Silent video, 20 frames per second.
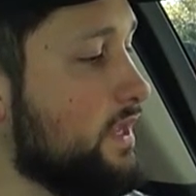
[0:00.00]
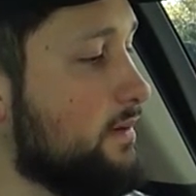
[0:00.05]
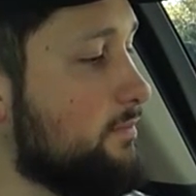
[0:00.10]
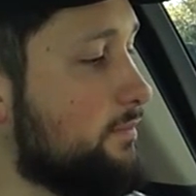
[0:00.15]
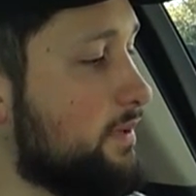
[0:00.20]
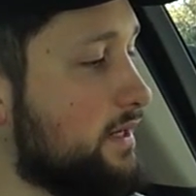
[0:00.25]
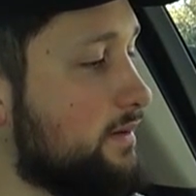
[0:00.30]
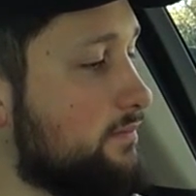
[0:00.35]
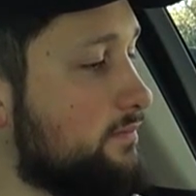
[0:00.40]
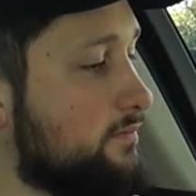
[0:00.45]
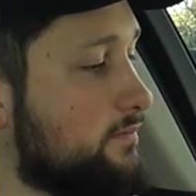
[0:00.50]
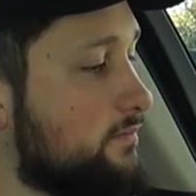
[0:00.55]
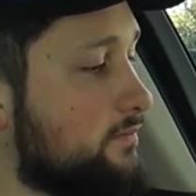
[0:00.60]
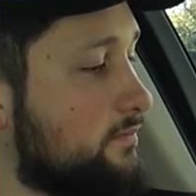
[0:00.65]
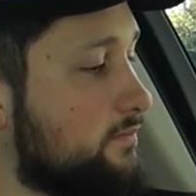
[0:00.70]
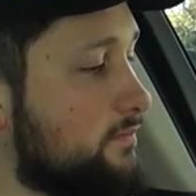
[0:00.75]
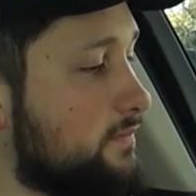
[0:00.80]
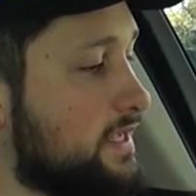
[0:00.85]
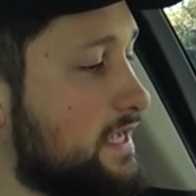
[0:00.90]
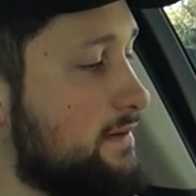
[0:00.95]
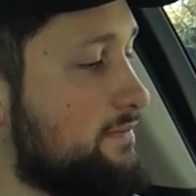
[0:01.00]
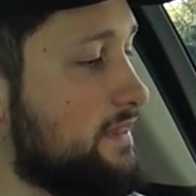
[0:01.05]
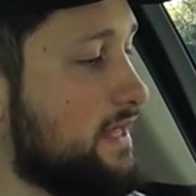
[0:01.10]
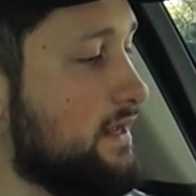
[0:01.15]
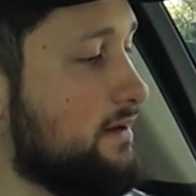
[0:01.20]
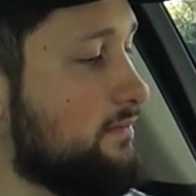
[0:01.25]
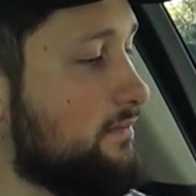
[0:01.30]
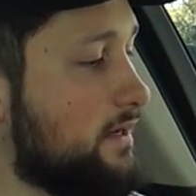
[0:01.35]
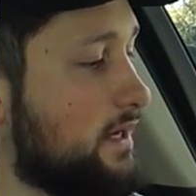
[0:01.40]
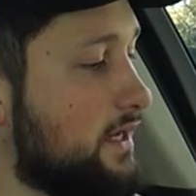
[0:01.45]
But keep
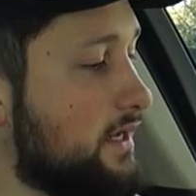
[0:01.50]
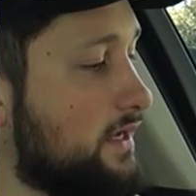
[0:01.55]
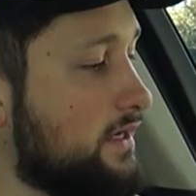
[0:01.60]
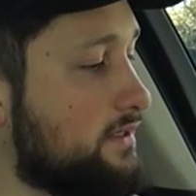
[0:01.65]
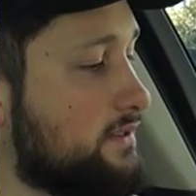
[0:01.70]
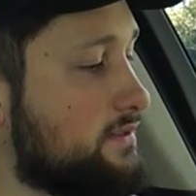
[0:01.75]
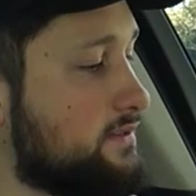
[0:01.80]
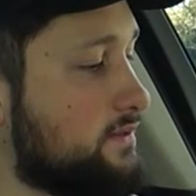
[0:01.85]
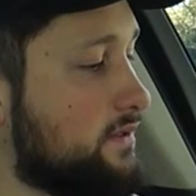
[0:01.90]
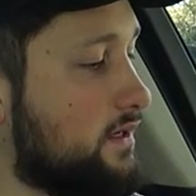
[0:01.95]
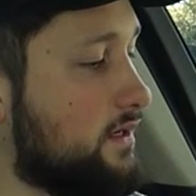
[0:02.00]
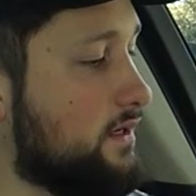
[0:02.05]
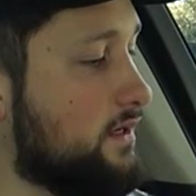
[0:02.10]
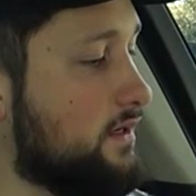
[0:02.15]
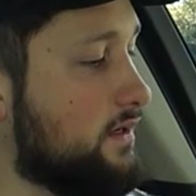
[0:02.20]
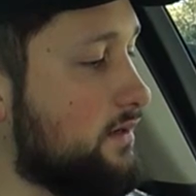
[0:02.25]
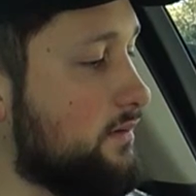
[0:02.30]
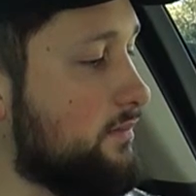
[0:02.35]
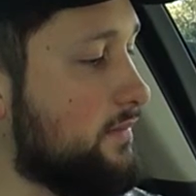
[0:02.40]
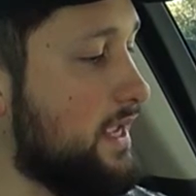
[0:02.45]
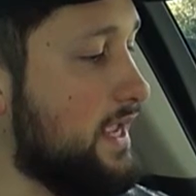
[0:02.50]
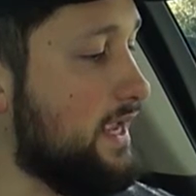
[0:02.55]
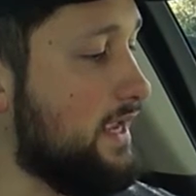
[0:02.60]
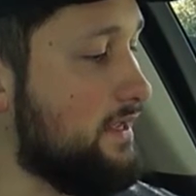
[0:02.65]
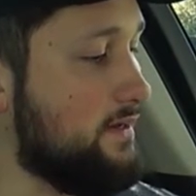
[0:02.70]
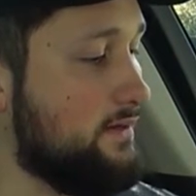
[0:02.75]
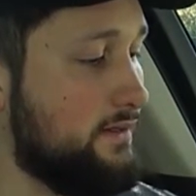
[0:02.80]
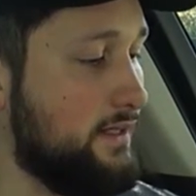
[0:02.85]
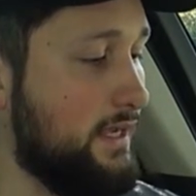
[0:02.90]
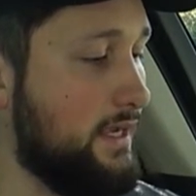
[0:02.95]
that in mind.
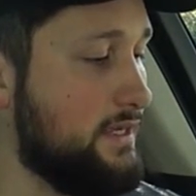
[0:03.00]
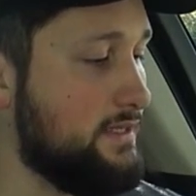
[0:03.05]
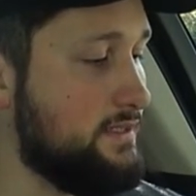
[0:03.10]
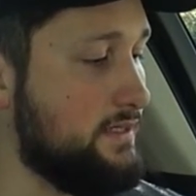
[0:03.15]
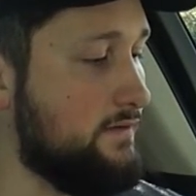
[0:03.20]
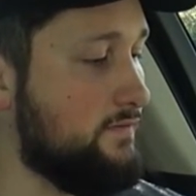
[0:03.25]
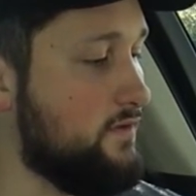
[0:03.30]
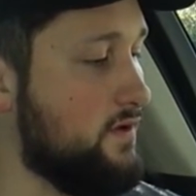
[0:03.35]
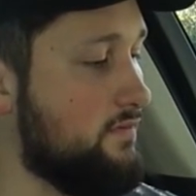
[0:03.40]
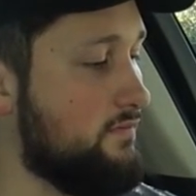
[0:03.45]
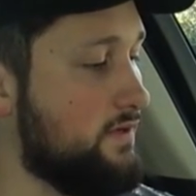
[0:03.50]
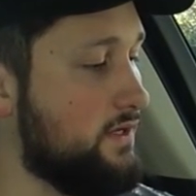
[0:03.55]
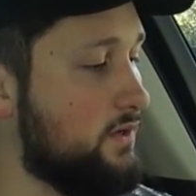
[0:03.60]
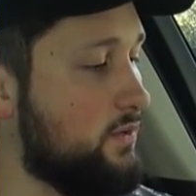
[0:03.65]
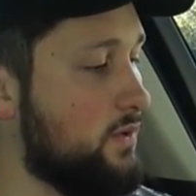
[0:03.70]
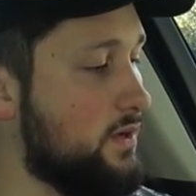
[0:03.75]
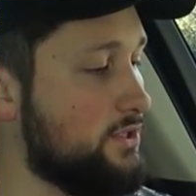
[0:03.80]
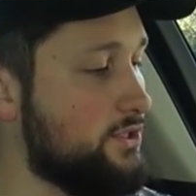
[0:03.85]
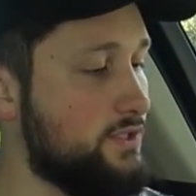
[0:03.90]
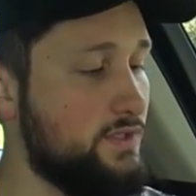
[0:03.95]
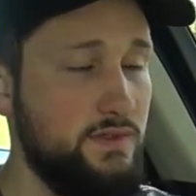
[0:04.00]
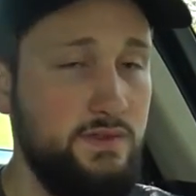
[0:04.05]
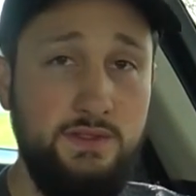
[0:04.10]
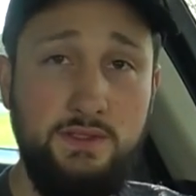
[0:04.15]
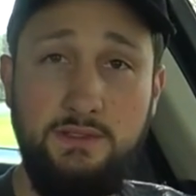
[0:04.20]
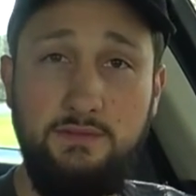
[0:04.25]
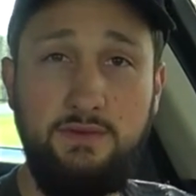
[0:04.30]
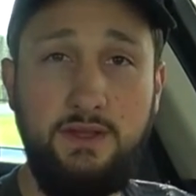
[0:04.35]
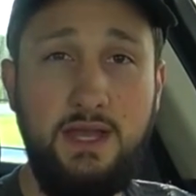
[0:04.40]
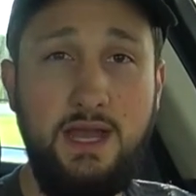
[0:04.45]
And like I said, if you have any questions,
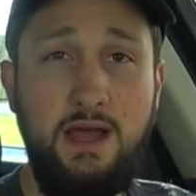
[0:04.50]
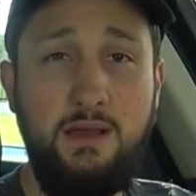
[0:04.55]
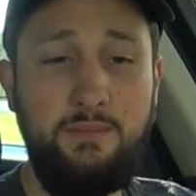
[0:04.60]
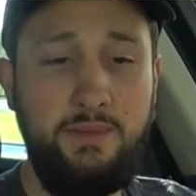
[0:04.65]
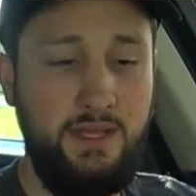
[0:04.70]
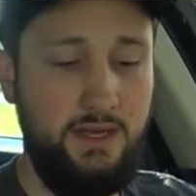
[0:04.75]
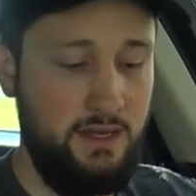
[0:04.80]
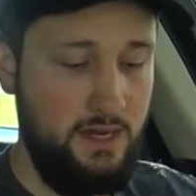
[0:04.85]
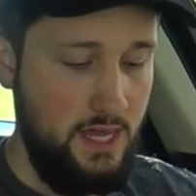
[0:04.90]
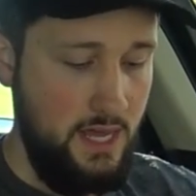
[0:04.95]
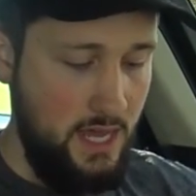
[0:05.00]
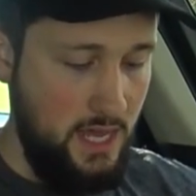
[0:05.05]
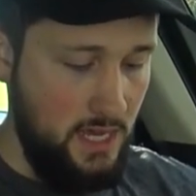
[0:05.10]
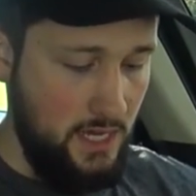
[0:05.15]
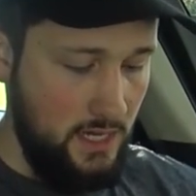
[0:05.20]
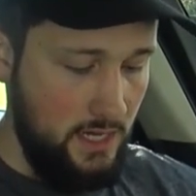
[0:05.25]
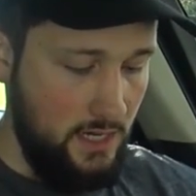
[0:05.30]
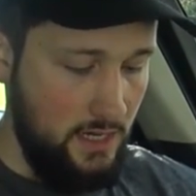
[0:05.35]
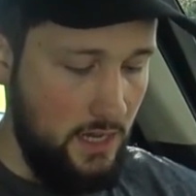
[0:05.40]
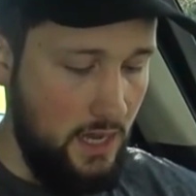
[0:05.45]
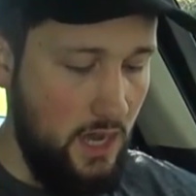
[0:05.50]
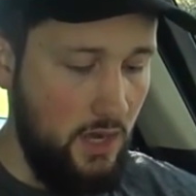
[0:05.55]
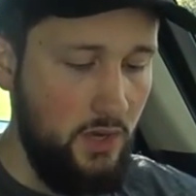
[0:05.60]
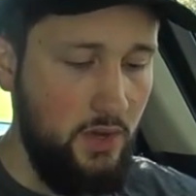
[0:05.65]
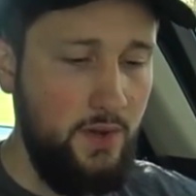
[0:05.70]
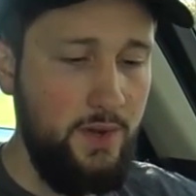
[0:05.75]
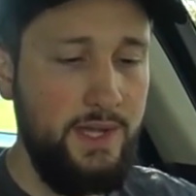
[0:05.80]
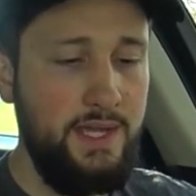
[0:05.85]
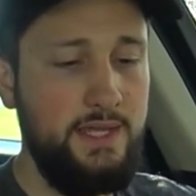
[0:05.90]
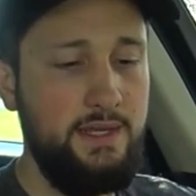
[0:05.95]
leave a comment. I'll
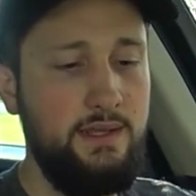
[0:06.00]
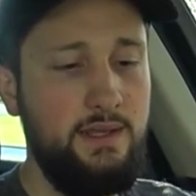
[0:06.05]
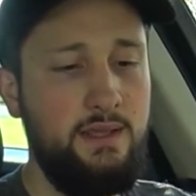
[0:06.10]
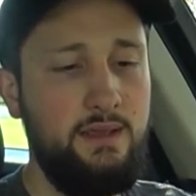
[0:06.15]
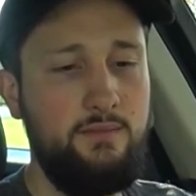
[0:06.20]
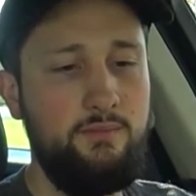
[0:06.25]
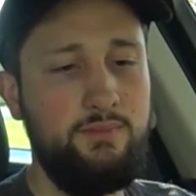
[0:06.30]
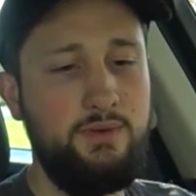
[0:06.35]
go ahead and